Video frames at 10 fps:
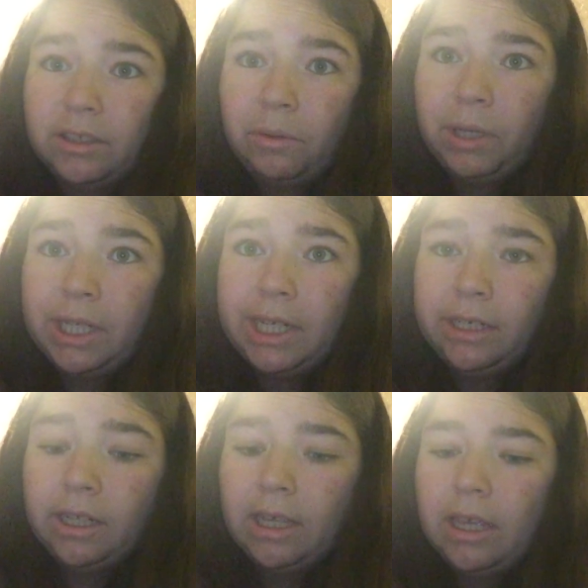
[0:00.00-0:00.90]

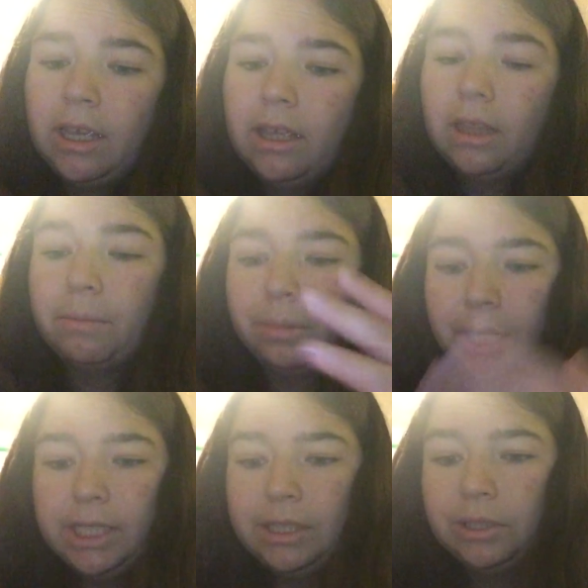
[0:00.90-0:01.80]
storyline. The
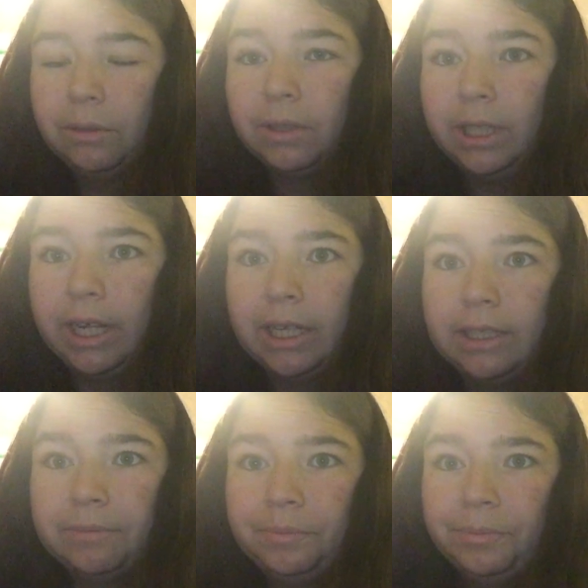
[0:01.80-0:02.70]
present
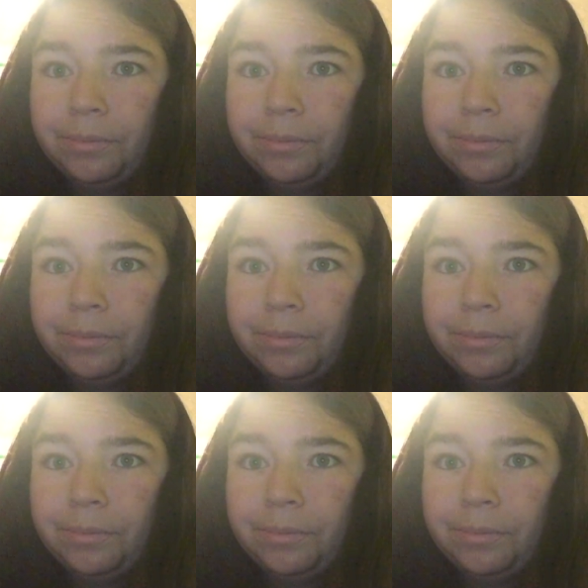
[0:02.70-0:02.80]
storyline